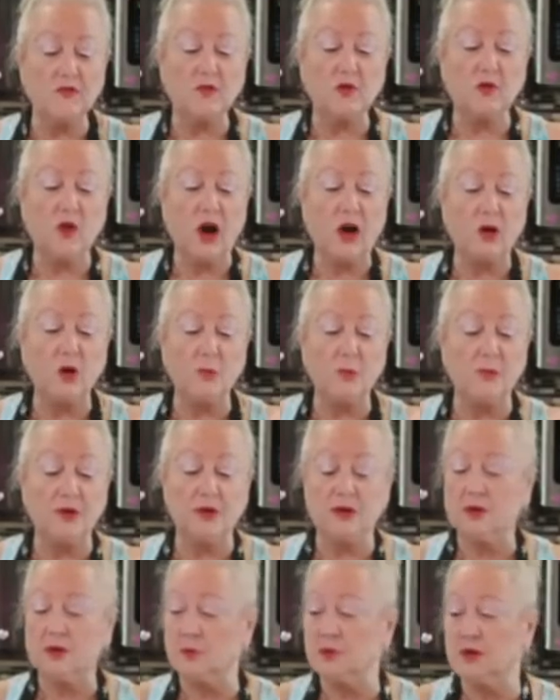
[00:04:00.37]

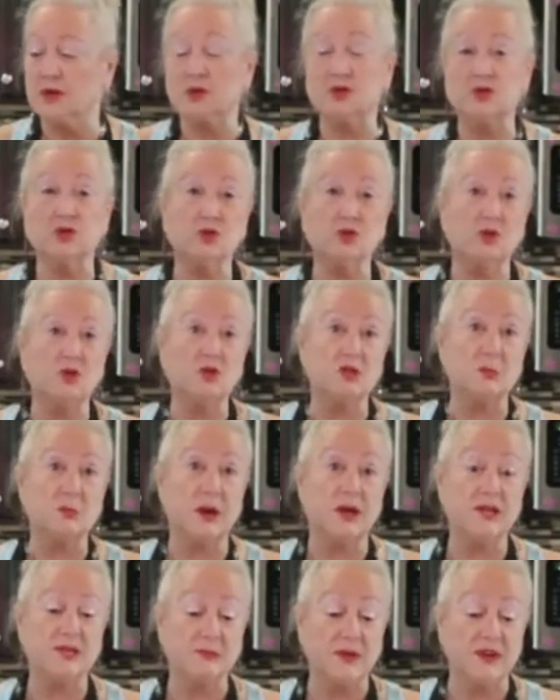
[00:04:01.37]
jalapeno, because you know
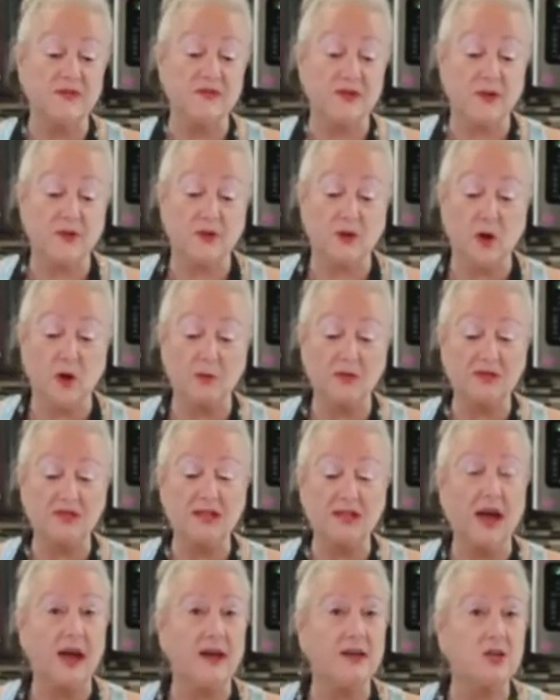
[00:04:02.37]
spice, my father always
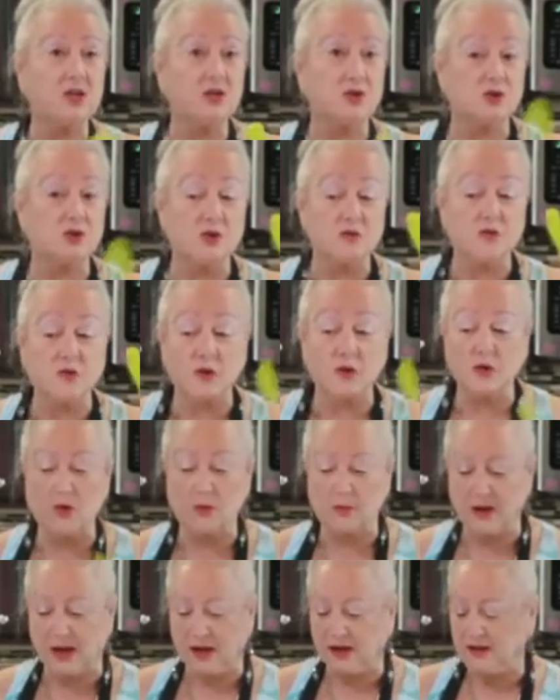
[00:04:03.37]
says, is good for your
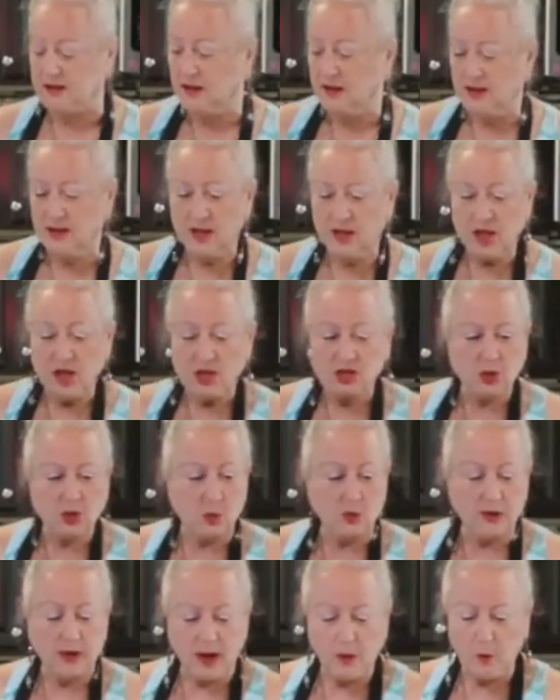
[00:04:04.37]
blood. So
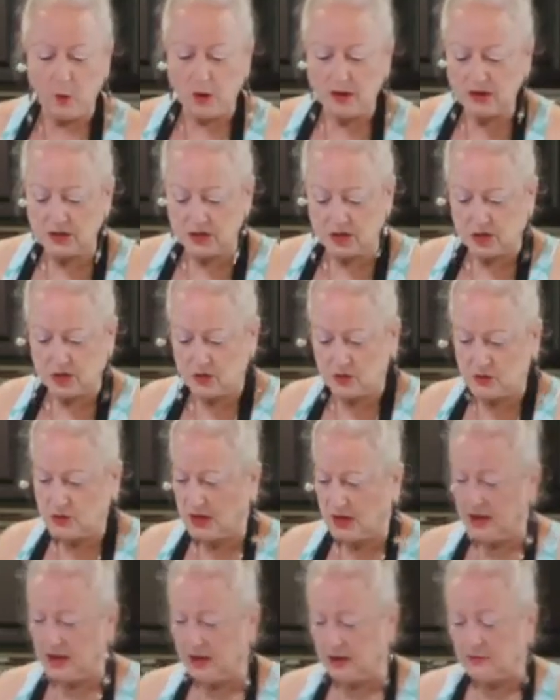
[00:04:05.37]
what I want to do
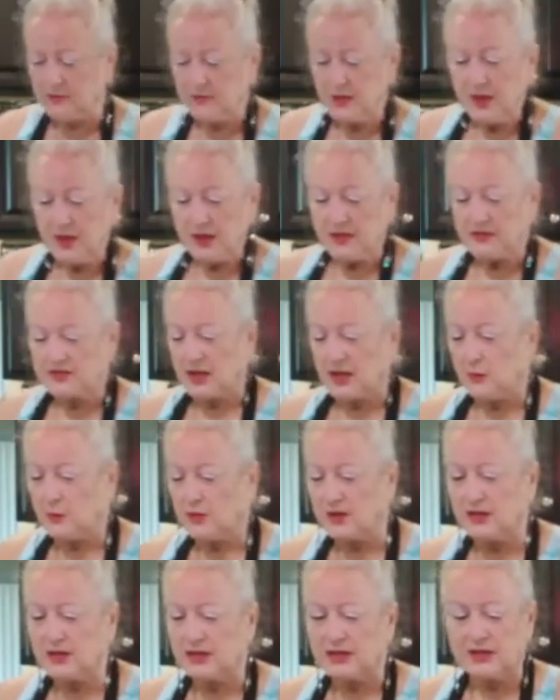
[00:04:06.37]
now is I want
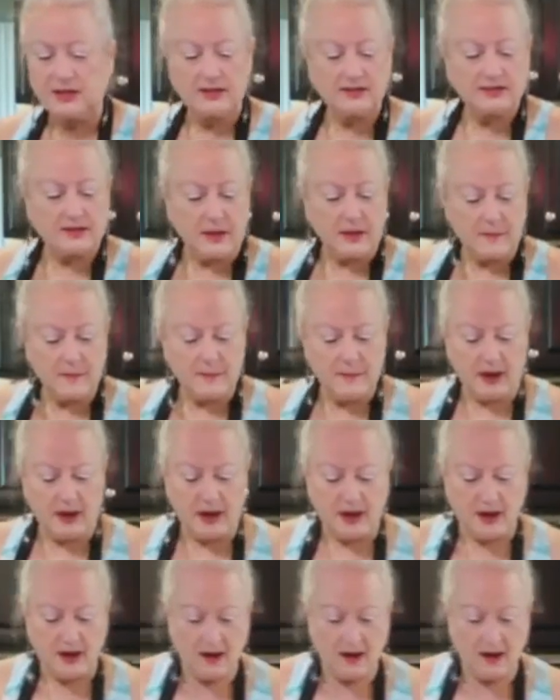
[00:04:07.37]
to get my